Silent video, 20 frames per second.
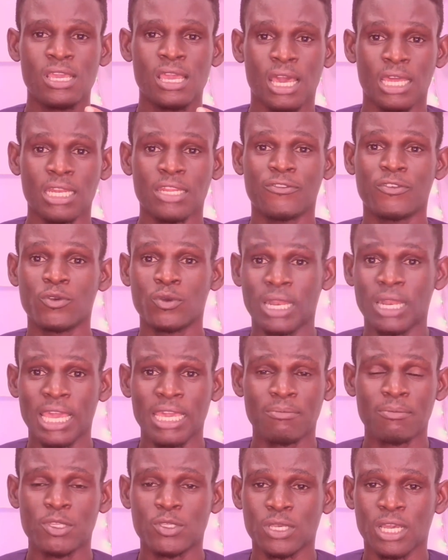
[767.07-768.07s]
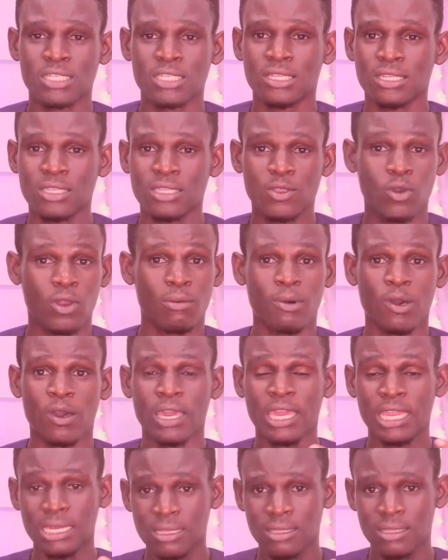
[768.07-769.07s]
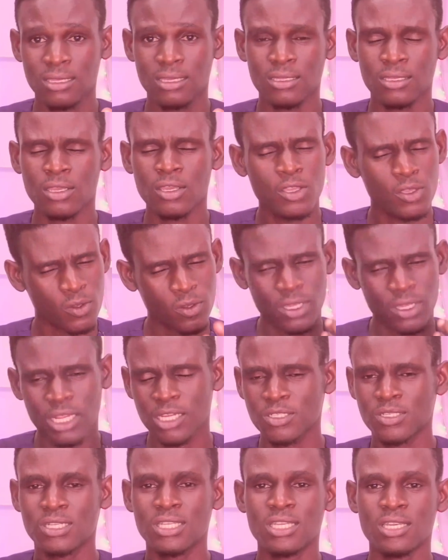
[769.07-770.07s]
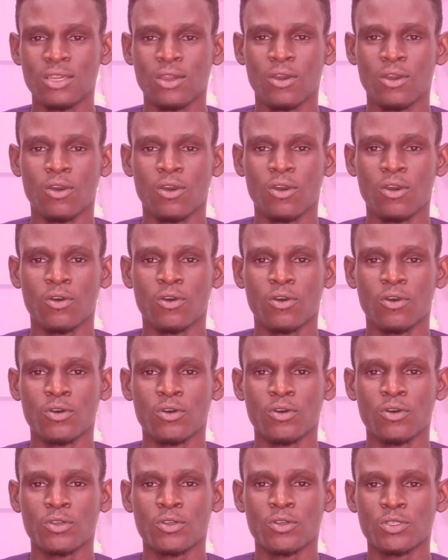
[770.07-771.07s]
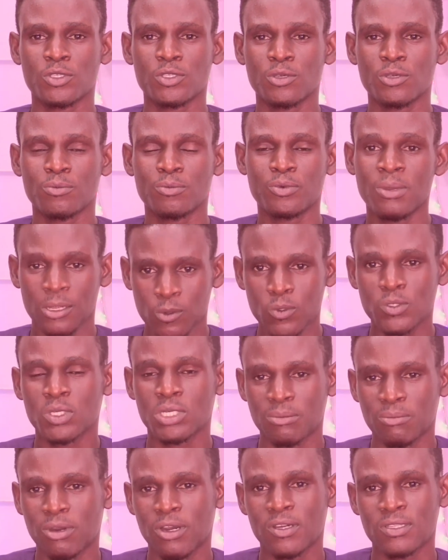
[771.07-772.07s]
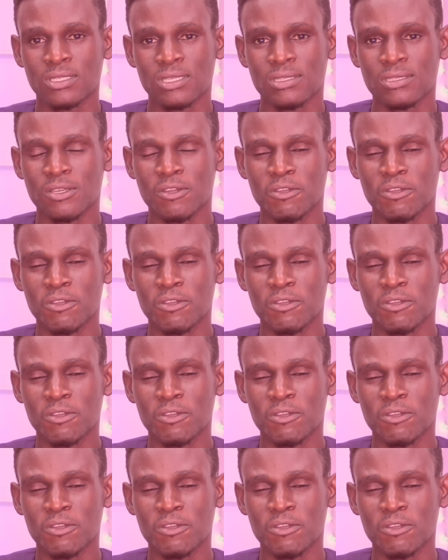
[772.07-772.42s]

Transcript: And if you would like me to actually talk about anything, you could actually also put it up and we'll talk about it.